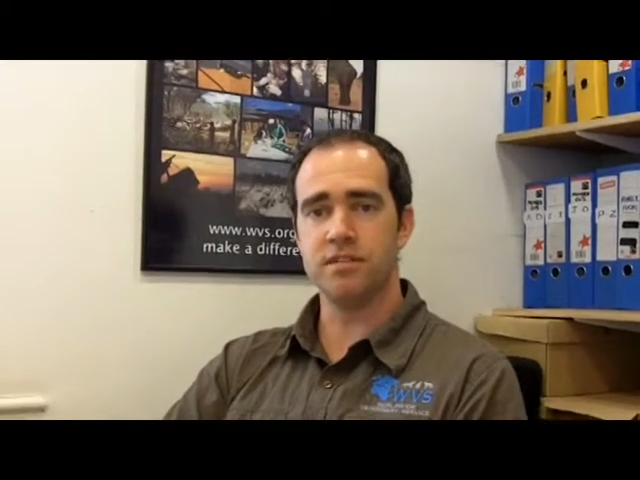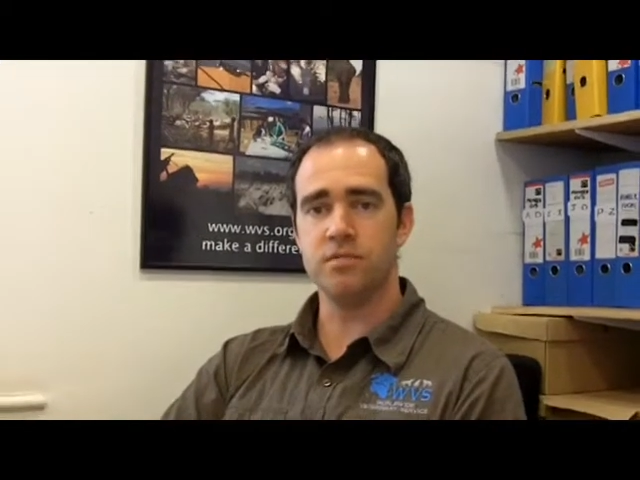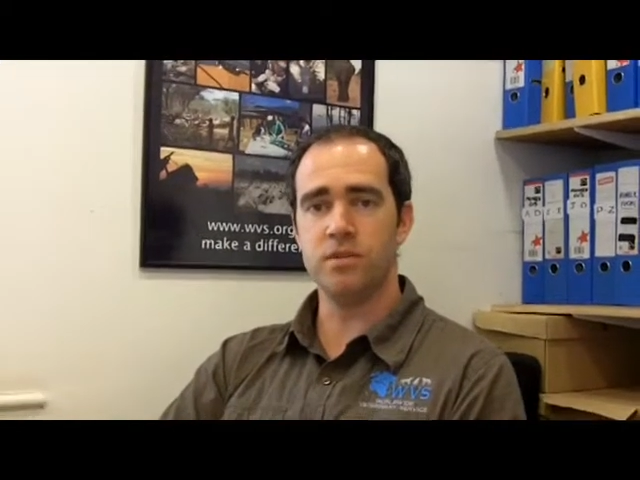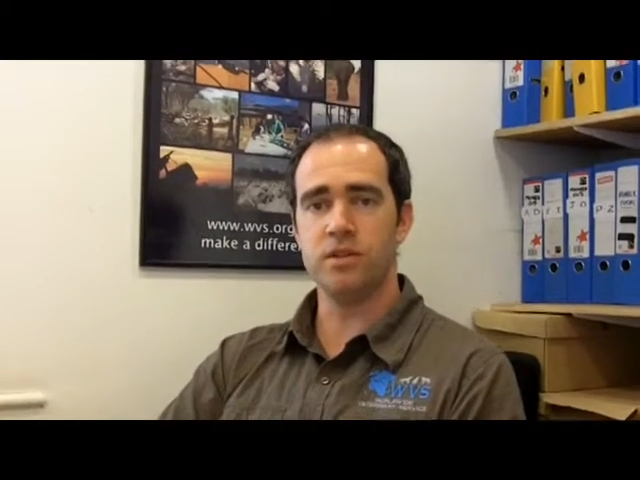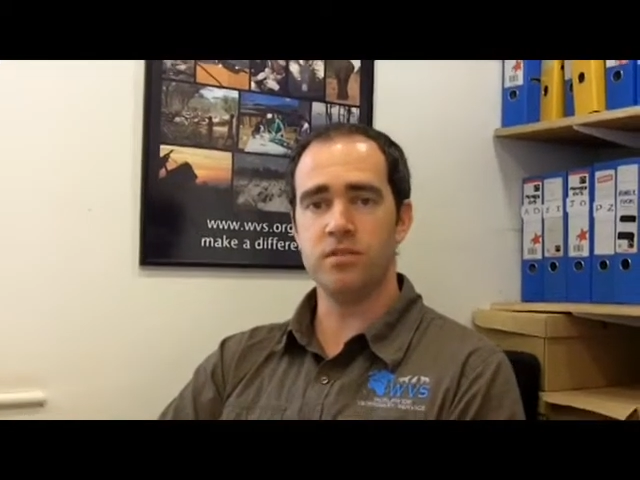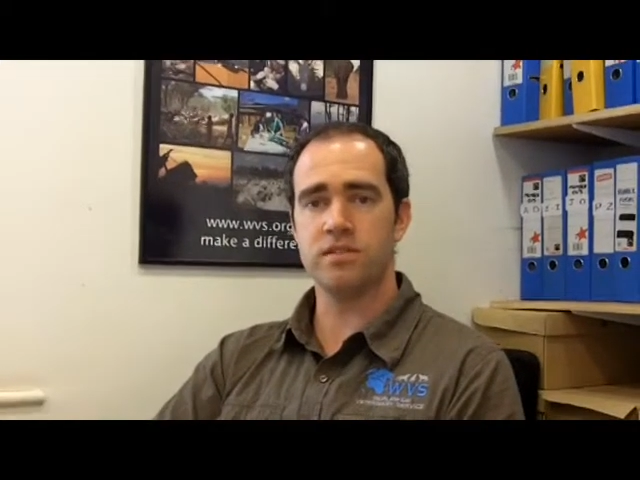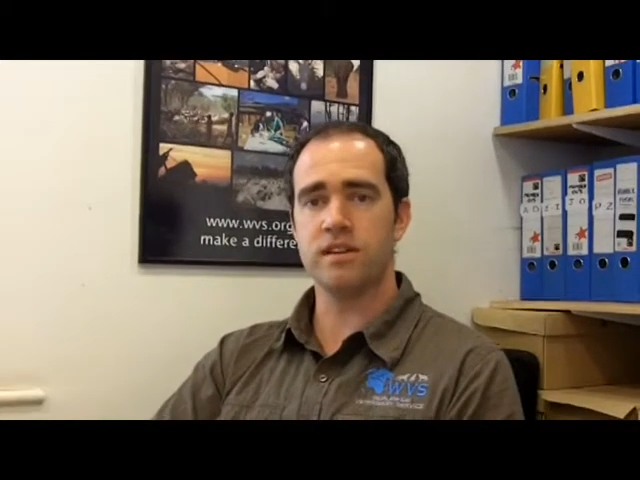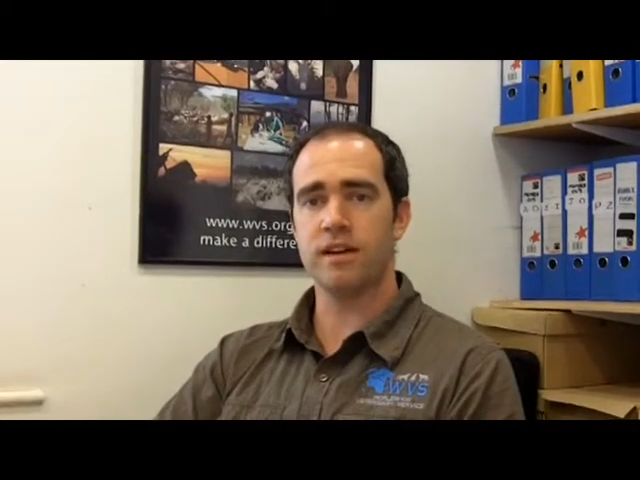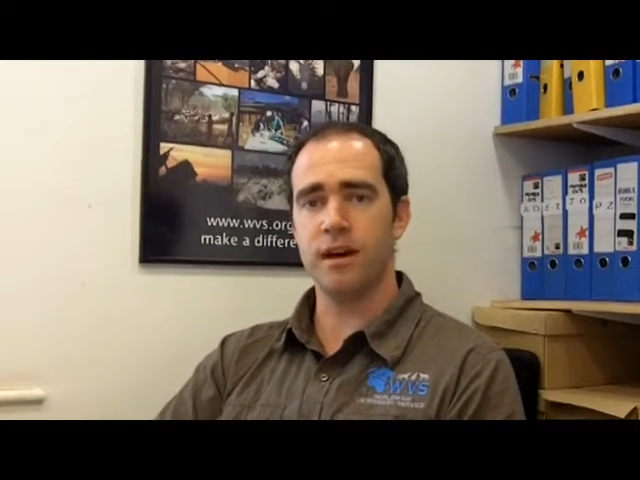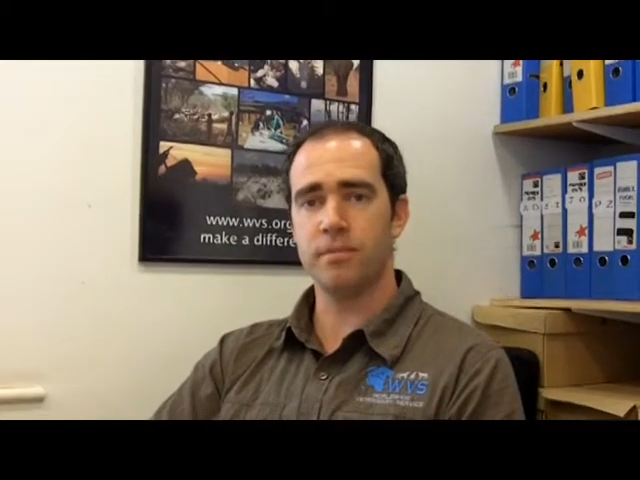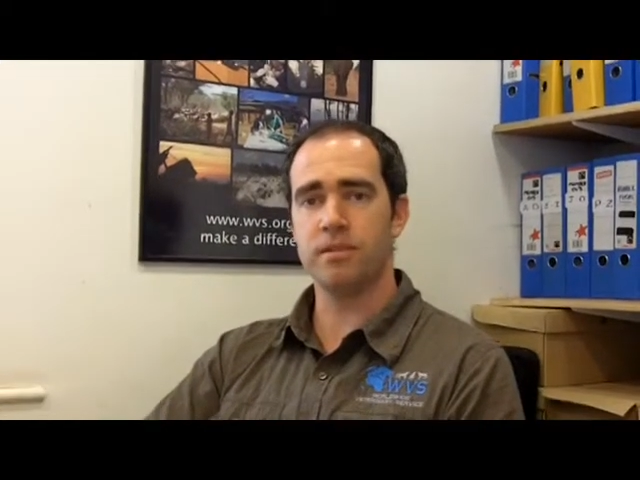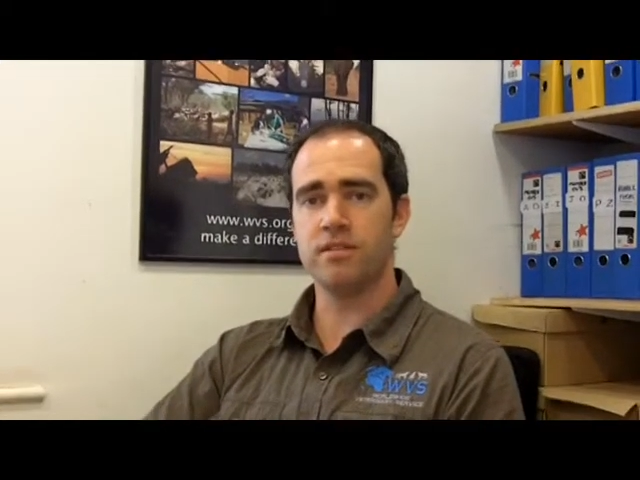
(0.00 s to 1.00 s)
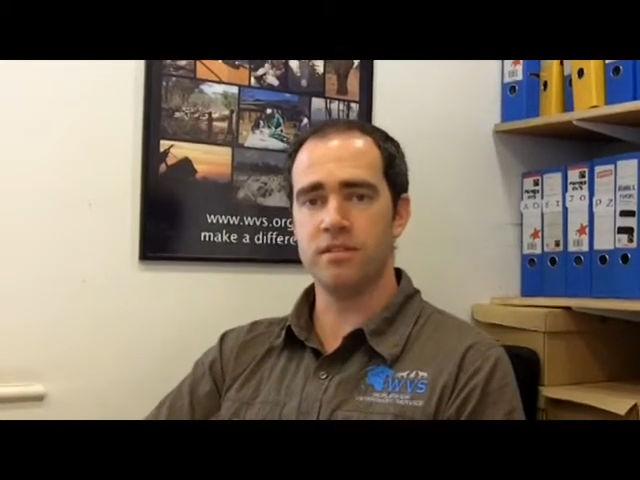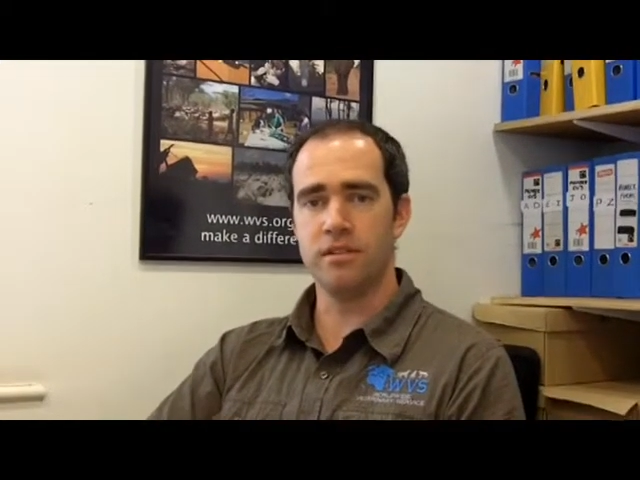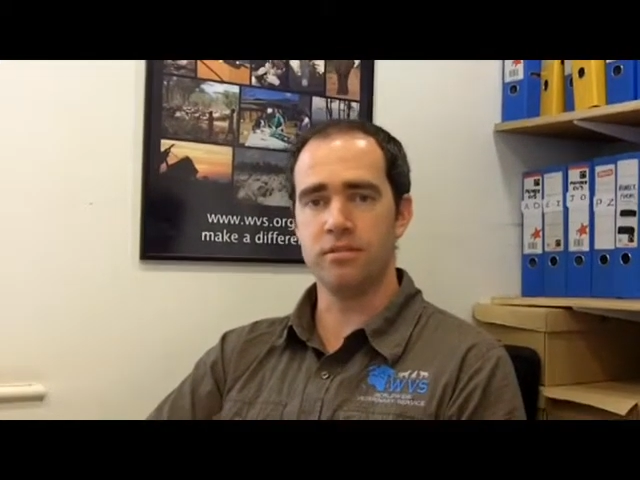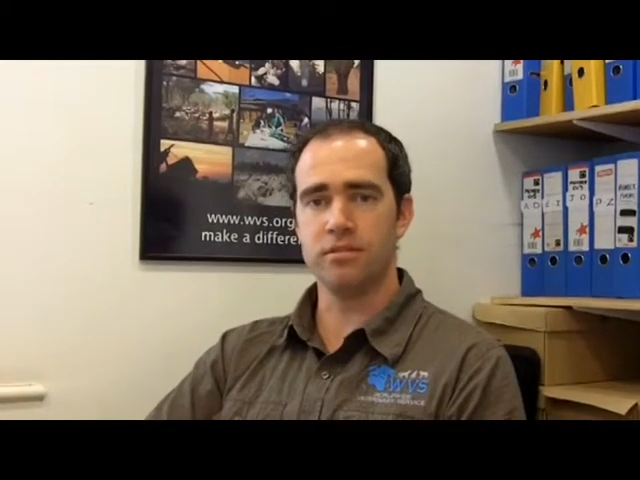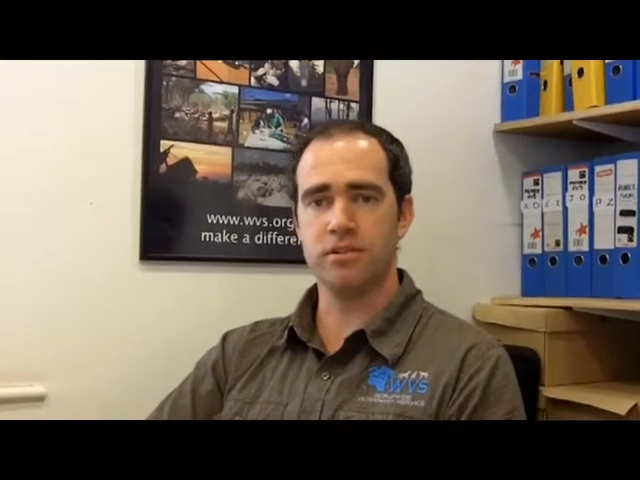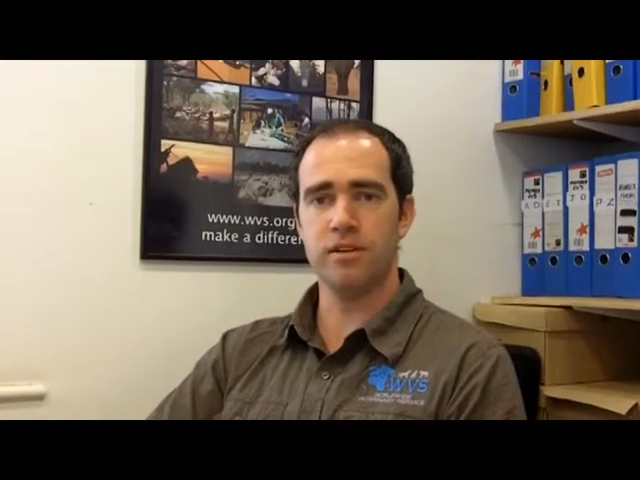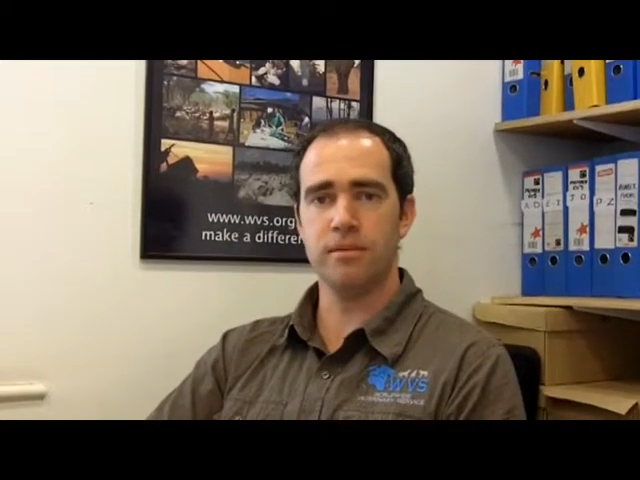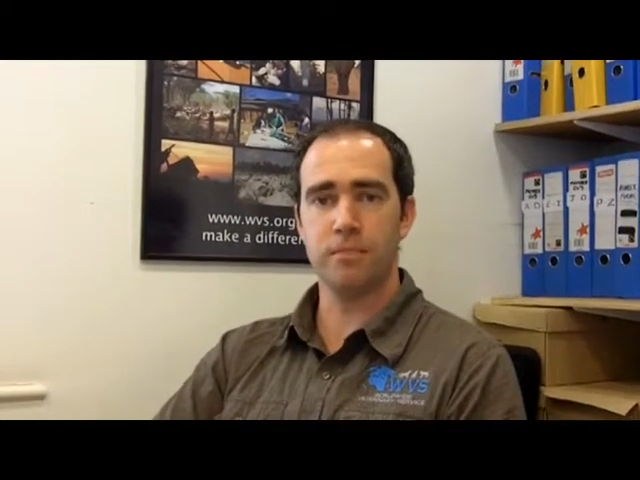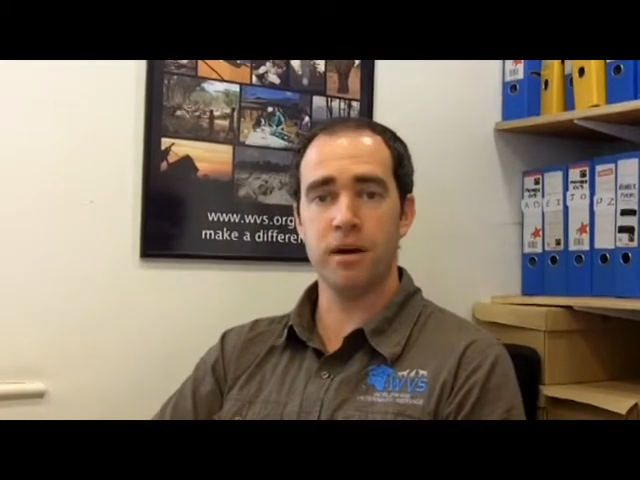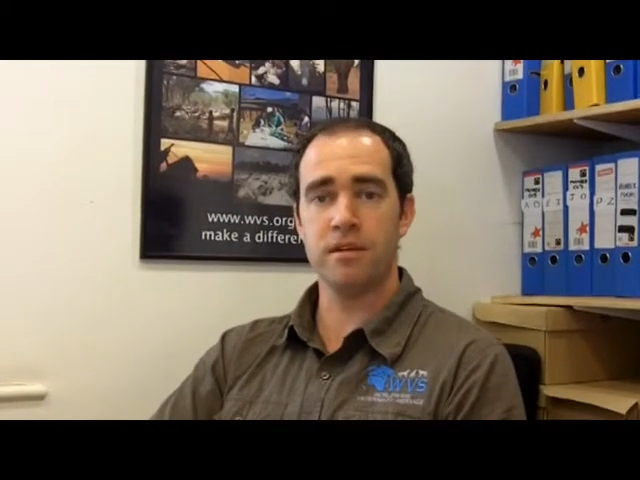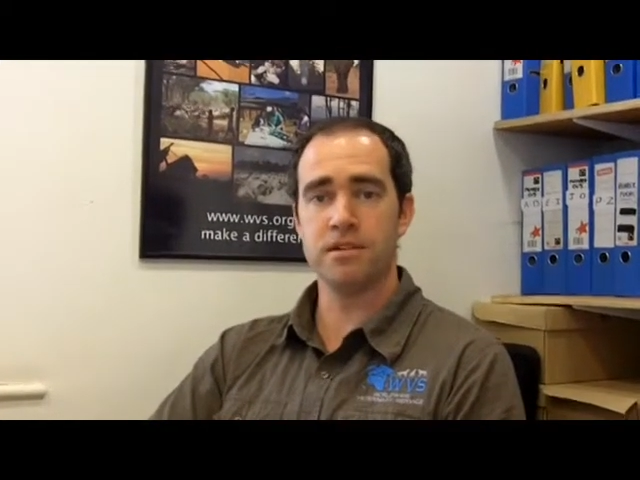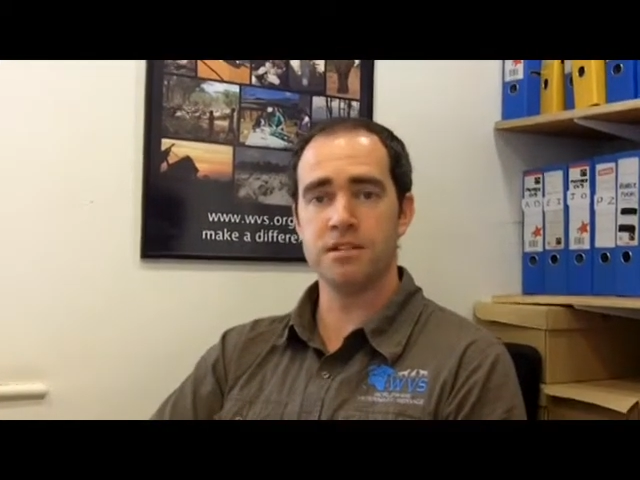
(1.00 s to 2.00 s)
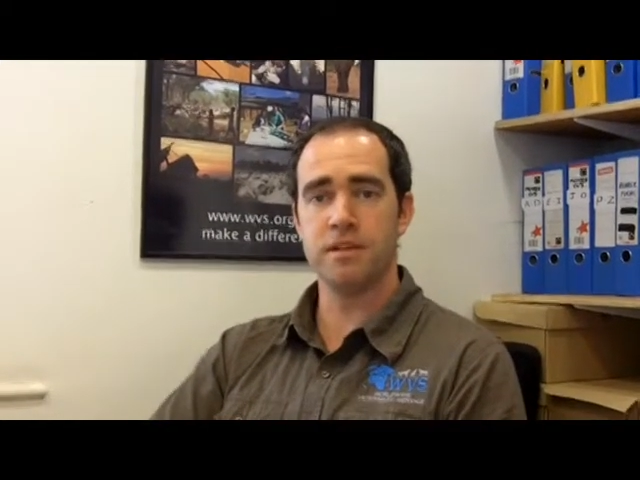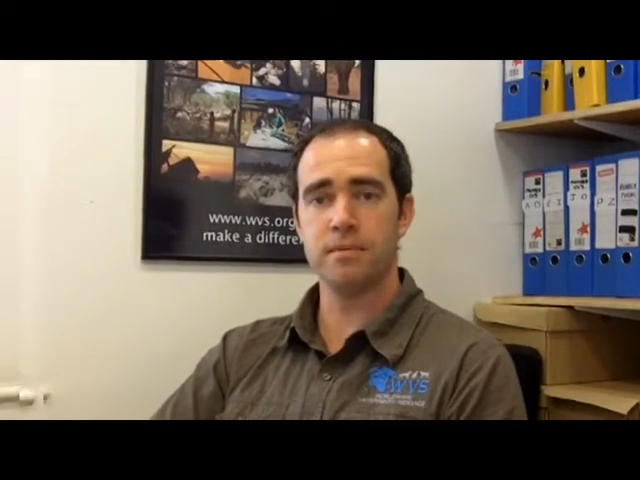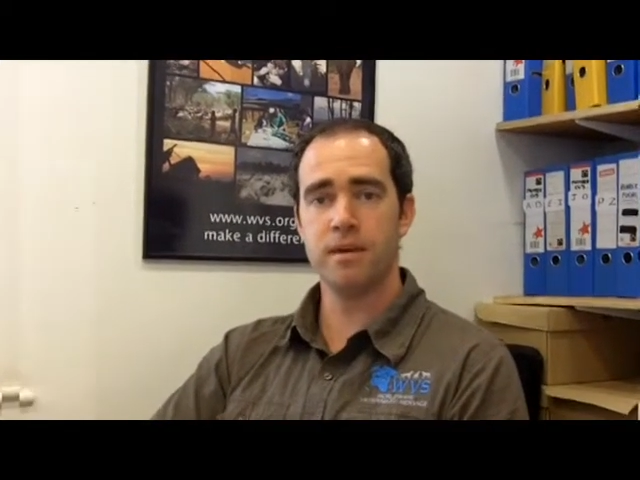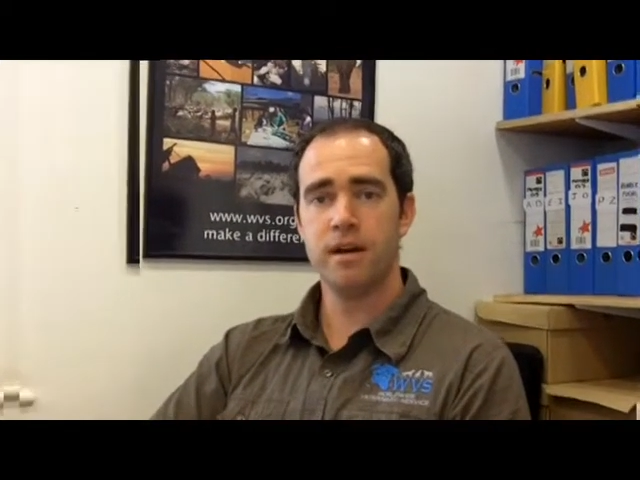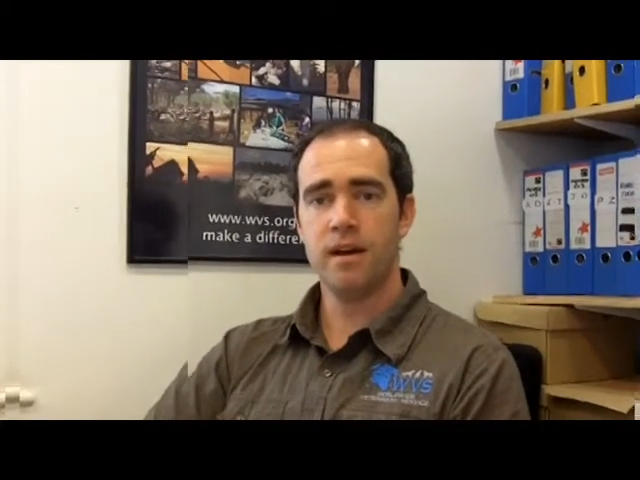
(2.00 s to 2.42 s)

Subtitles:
is we do set it up as a long-term partnership.